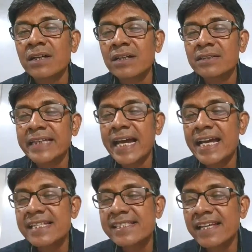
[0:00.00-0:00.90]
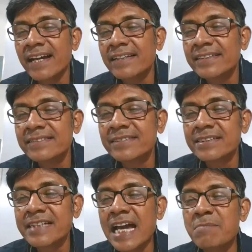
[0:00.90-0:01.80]
yes, the
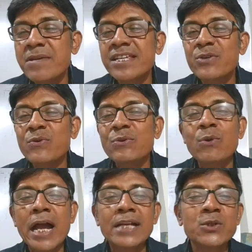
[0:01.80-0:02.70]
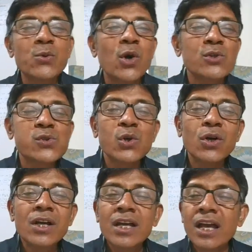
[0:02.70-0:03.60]
typing you can do also,
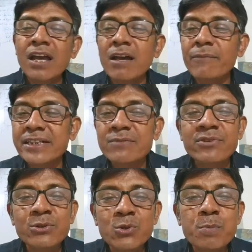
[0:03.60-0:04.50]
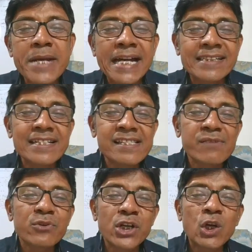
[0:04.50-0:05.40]
but if you do practice
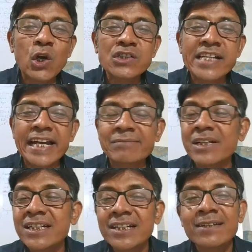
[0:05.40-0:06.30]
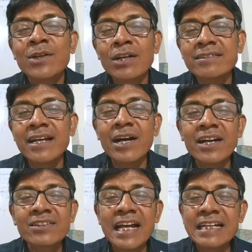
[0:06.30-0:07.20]
for a long time, not
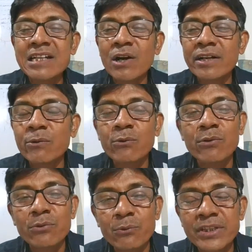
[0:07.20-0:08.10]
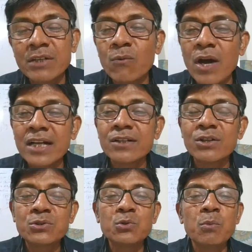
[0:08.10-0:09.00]
that within 1 or
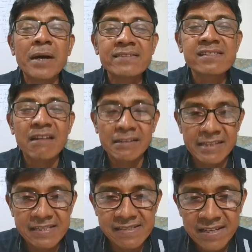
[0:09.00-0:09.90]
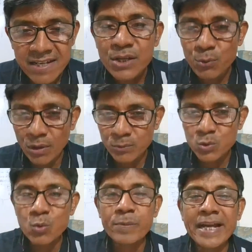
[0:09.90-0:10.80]
2 months like this, you
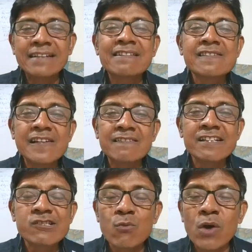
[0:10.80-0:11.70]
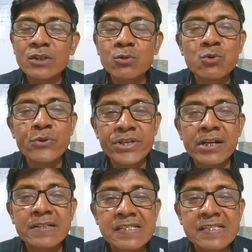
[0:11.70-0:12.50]
have to do practice at least 1 to